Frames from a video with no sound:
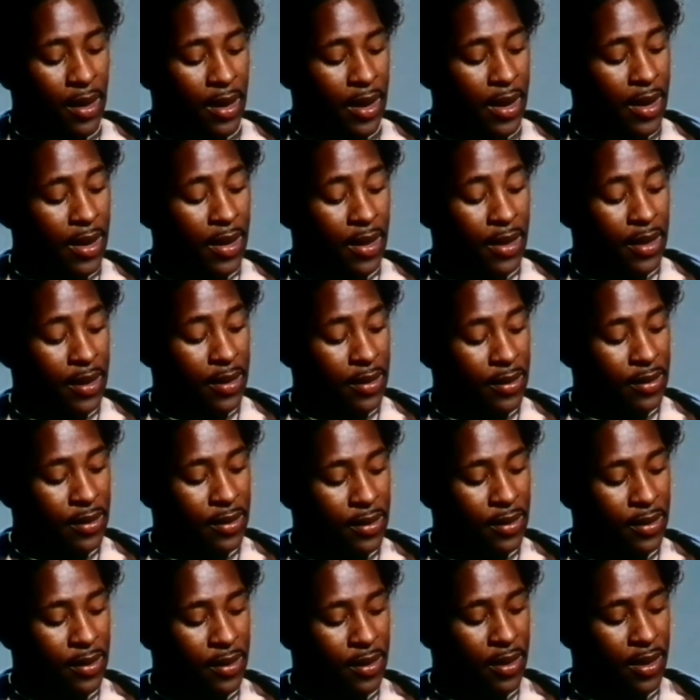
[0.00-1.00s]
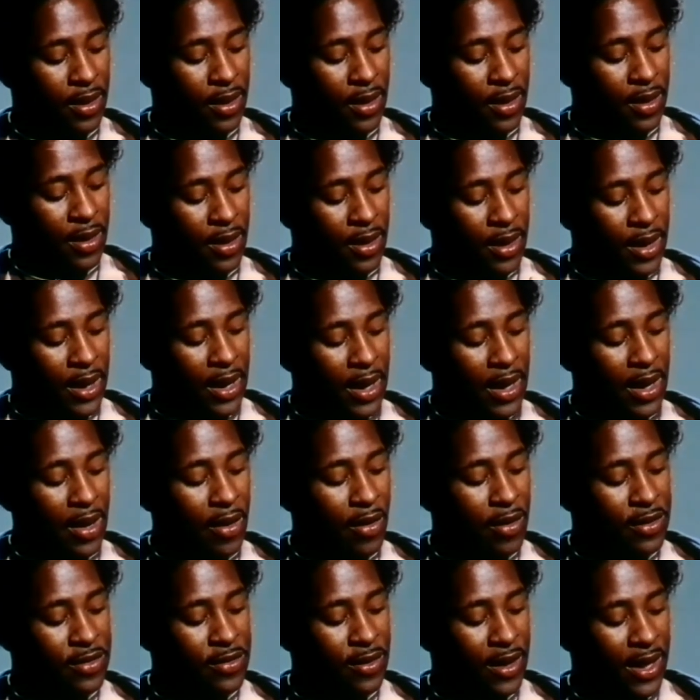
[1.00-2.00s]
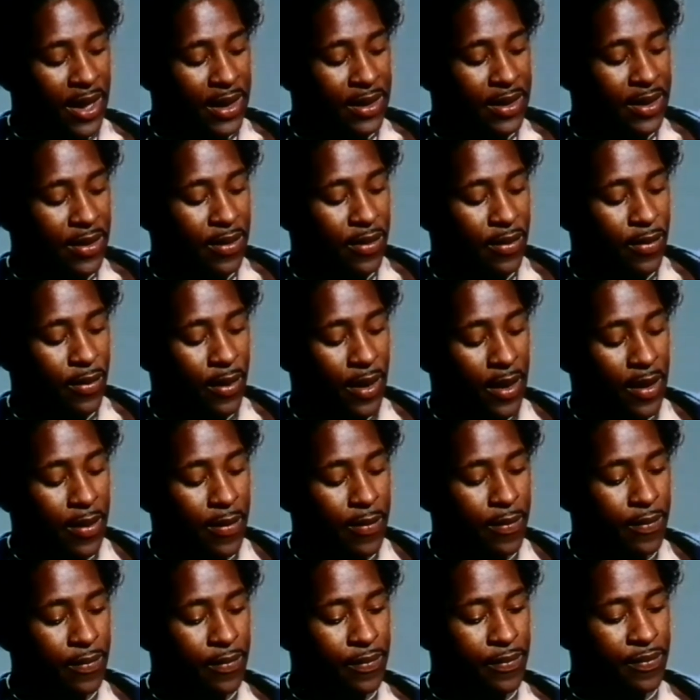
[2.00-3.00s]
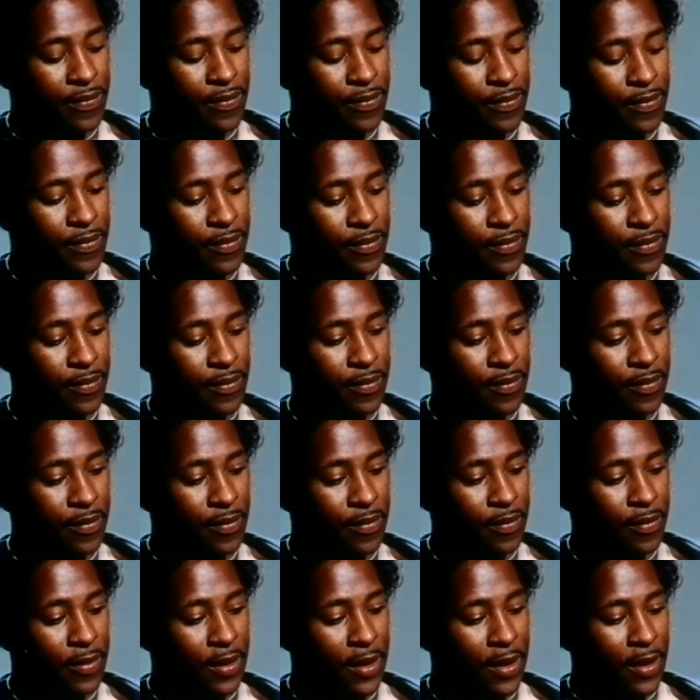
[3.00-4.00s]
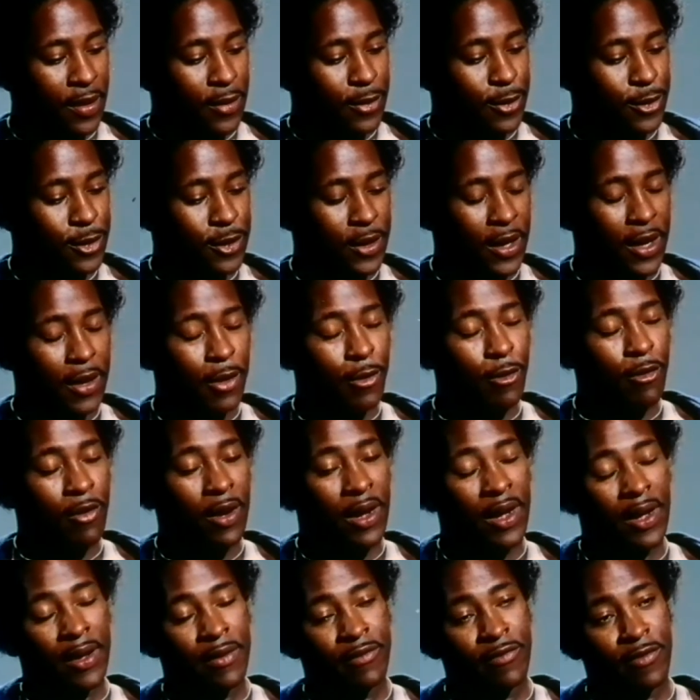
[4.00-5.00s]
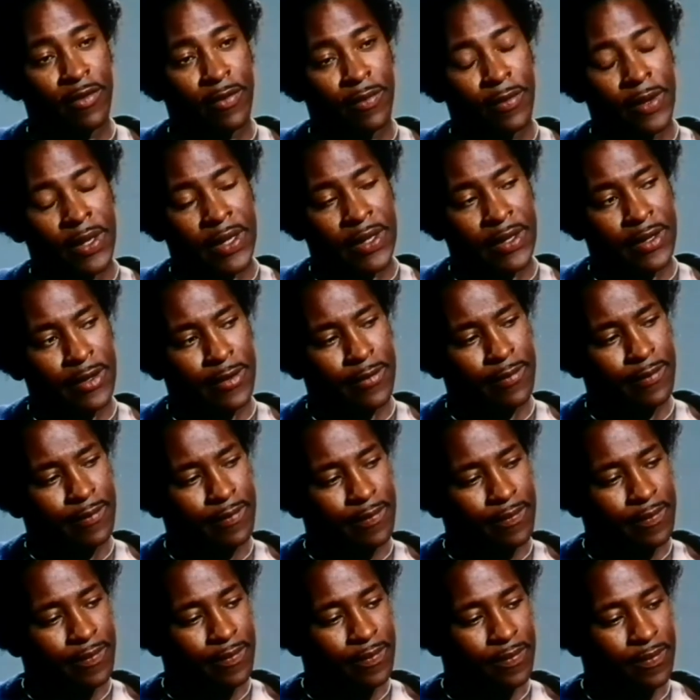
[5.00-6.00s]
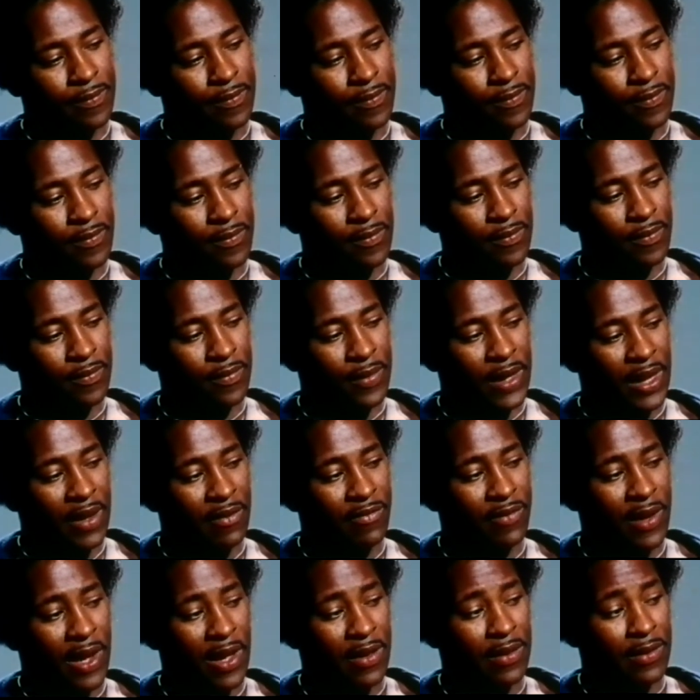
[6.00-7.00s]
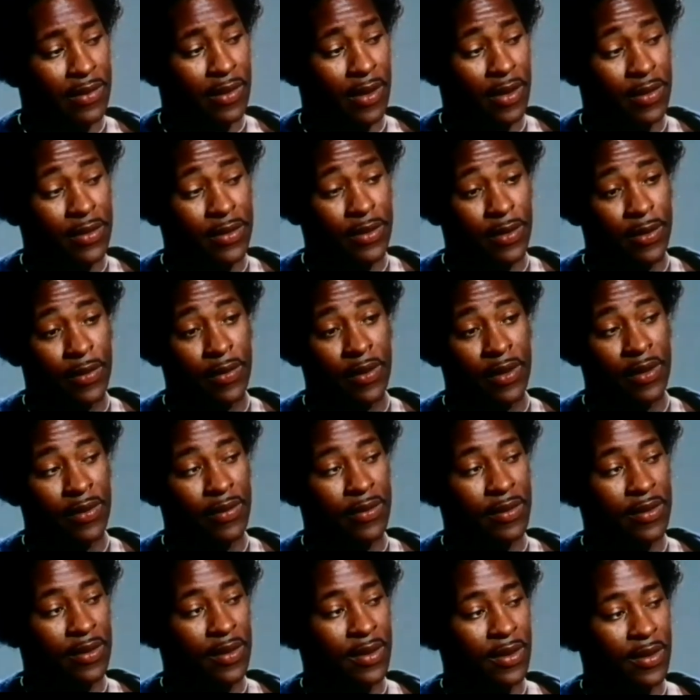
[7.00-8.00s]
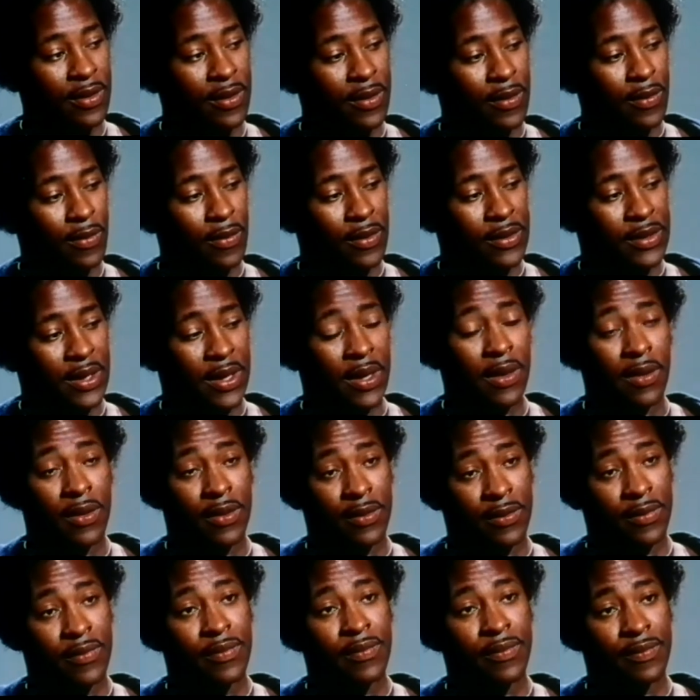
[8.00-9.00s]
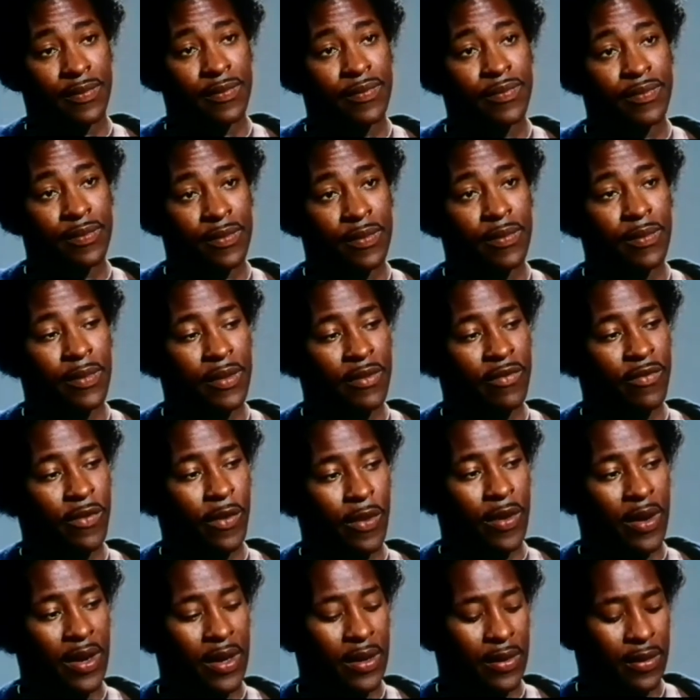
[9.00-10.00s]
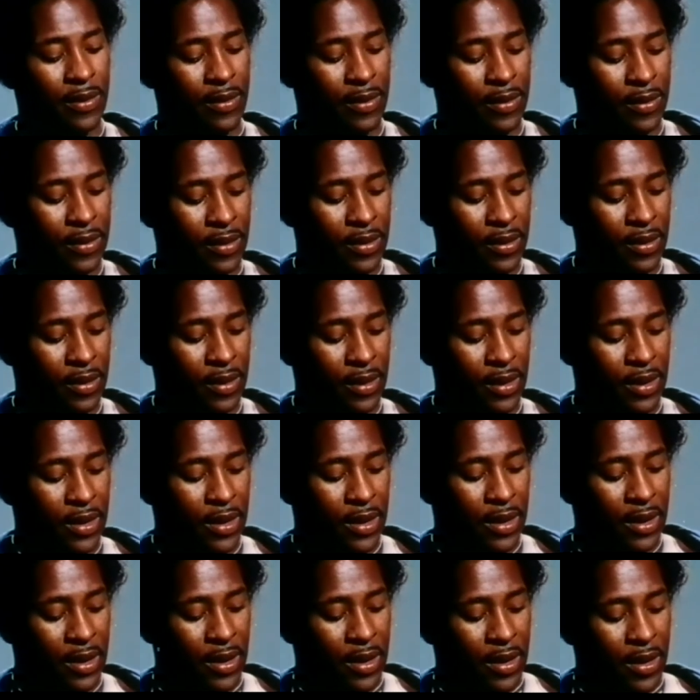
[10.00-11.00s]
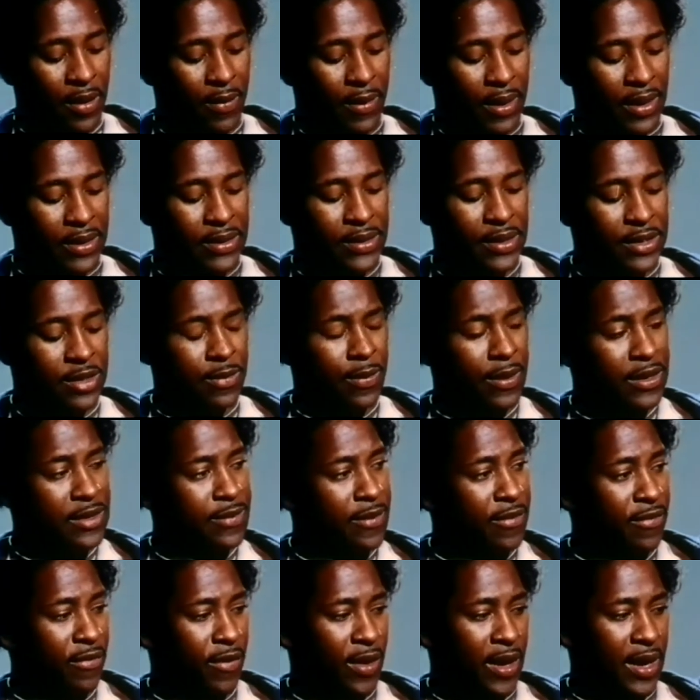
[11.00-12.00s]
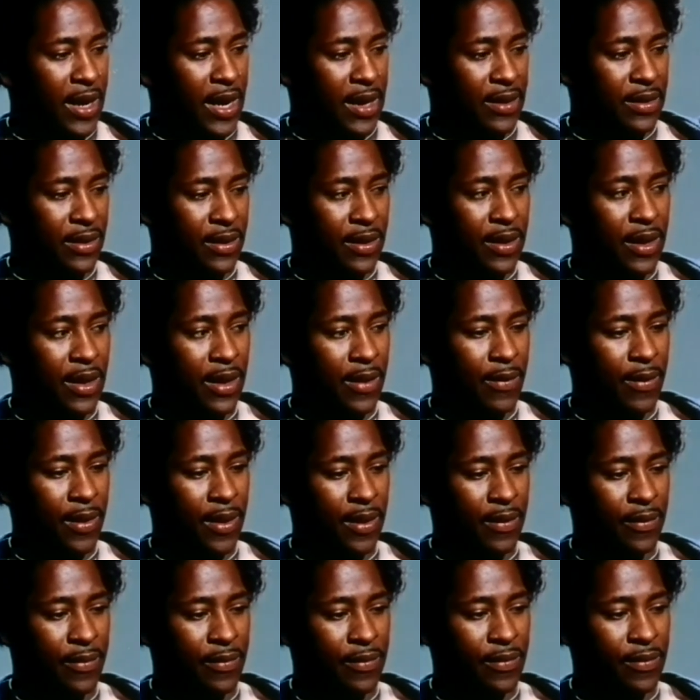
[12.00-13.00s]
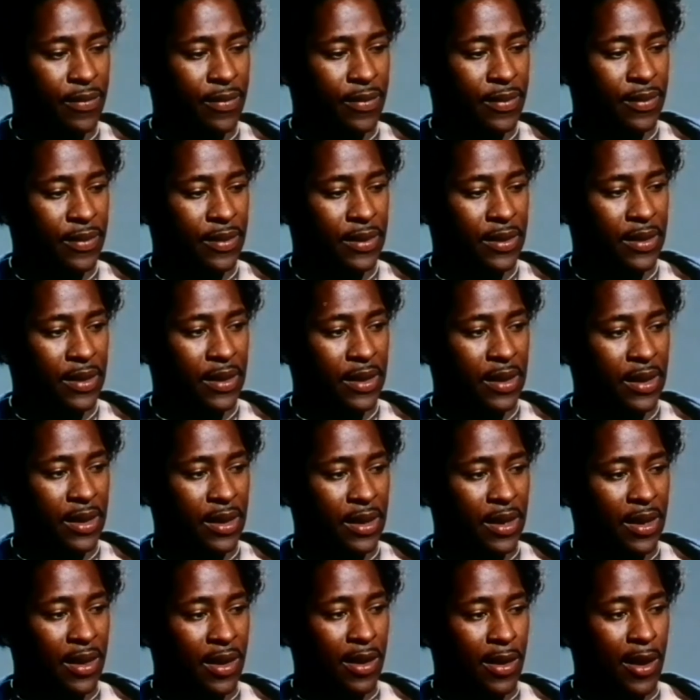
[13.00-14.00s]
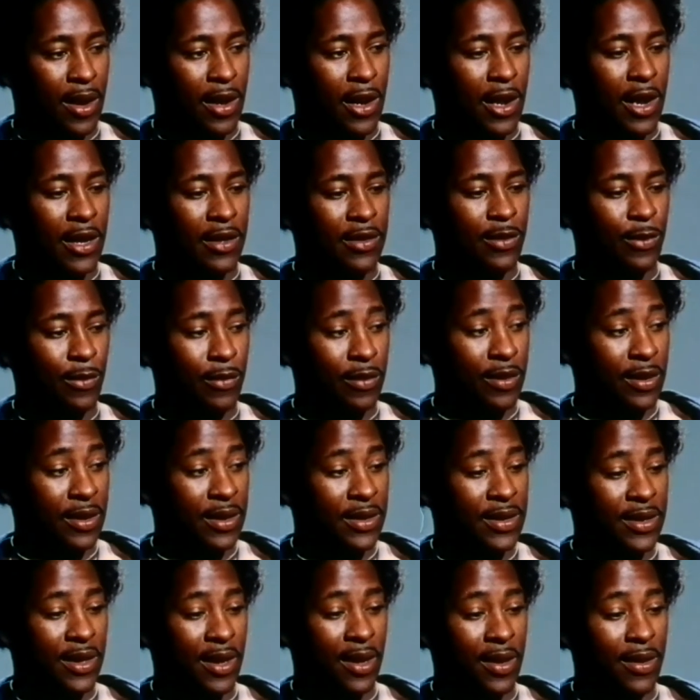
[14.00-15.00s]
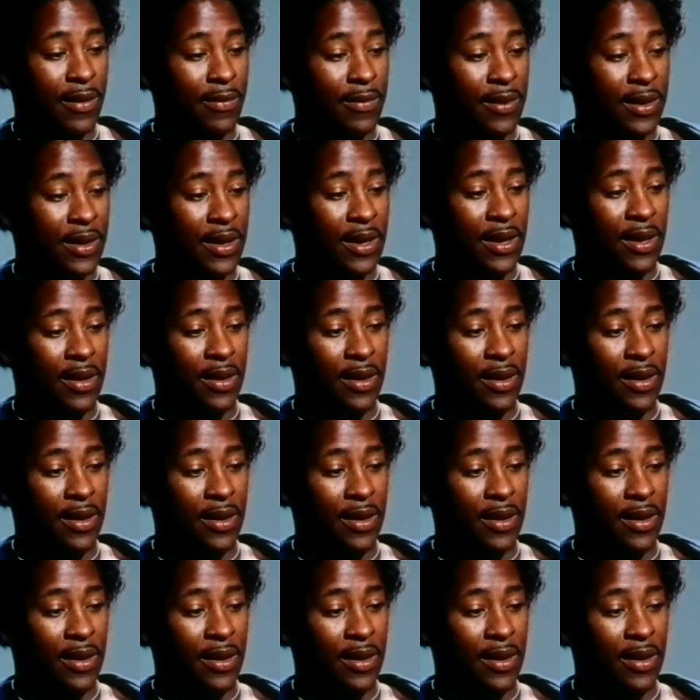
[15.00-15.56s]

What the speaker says: And I'd also like to just kind of cry for my father-in-law too, that was killed before about 6 months before I got the leukemia. I'd like to really tell him that